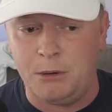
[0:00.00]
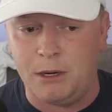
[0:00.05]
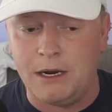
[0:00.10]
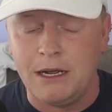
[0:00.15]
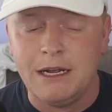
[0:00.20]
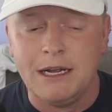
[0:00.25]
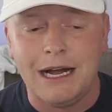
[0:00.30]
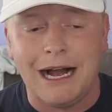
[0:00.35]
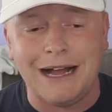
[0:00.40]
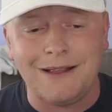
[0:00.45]
But
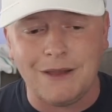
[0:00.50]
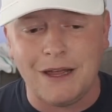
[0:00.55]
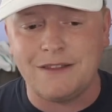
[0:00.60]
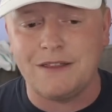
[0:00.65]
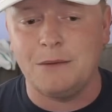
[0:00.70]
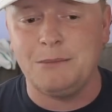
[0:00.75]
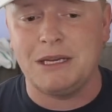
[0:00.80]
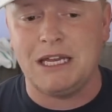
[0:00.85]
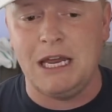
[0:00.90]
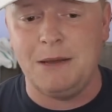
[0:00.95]
I
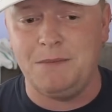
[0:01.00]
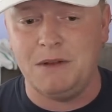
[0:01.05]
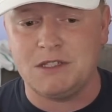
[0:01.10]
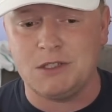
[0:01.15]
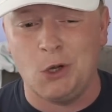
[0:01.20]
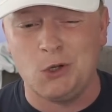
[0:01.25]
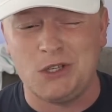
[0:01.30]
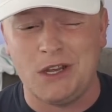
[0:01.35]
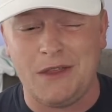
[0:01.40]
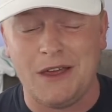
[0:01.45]
like them to keep this
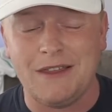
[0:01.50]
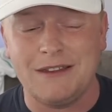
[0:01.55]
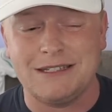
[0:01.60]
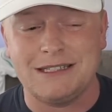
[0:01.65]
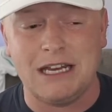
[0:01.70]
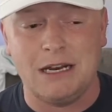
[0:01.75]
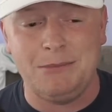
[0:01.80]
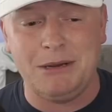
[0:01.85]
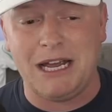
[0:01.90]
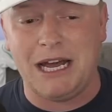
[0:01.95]
close. I think this is
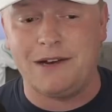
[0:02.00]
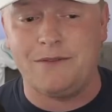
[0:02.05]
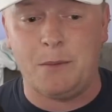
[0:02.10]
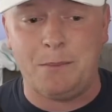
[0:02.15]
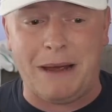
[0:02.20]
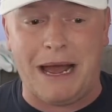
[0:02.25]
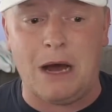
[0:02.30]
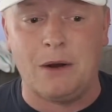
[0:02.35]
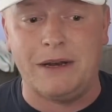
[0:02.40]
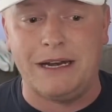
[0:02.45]
going to be kind of a
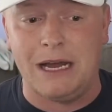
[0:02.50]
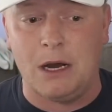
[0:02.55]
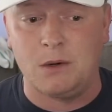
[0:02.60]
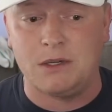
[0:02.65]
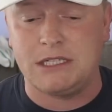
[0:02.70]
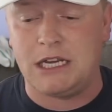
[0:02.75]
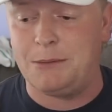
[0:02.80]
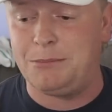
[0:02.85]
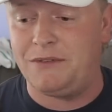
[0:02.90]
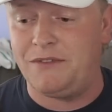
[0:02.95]
pounded
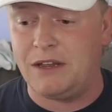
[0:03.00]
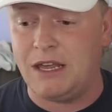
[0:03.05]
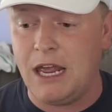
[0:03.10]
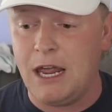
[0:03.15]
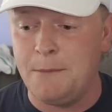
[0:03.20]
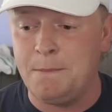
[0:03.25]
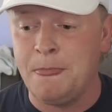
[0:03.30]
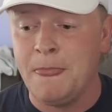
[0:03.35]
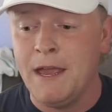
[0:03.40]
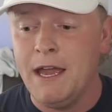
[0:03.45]
out type of a
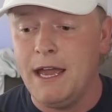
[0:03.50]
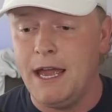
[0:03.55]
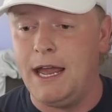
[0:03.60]
game.